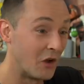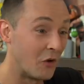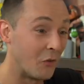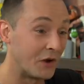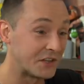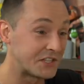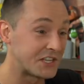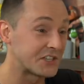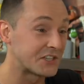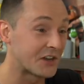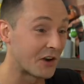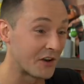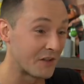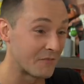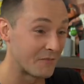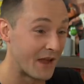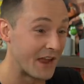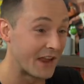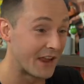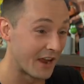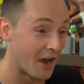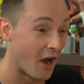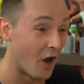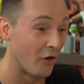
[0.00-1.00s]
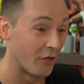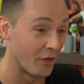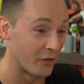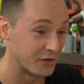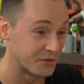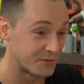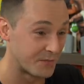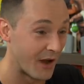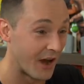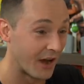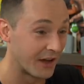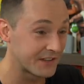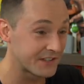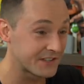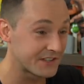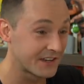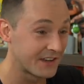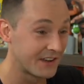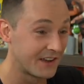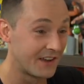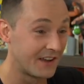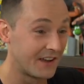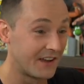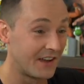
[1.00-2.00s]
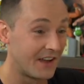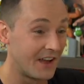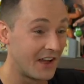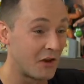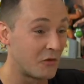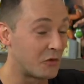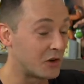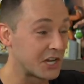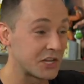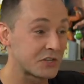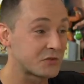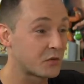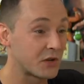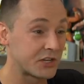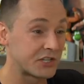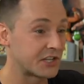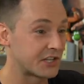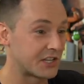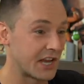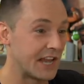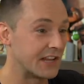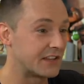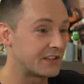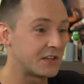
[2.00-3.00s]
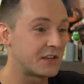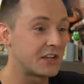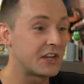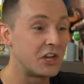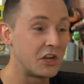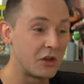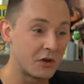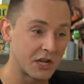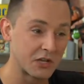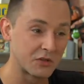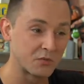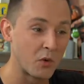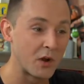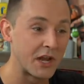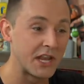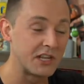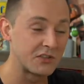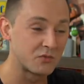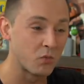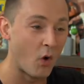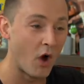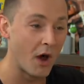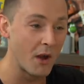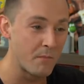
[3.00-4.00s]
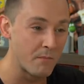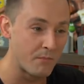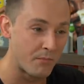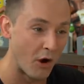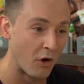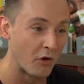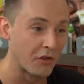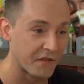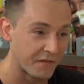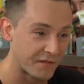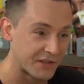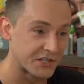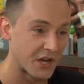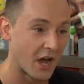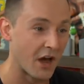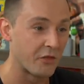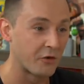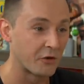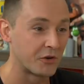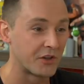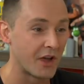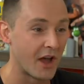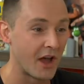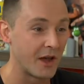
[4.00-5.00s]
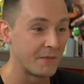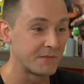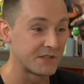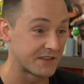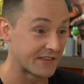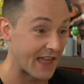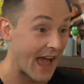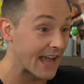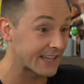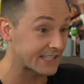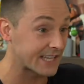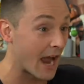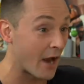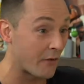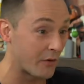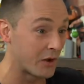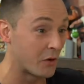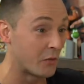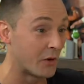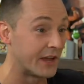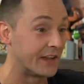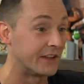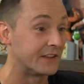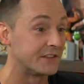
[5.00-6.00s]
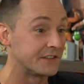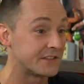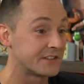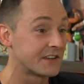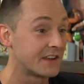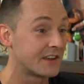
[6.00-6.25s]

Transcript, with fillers: Once he started making all the, those the putts. fifty-footer? We just, was just it because when he's won both of his other times, that's how he wins.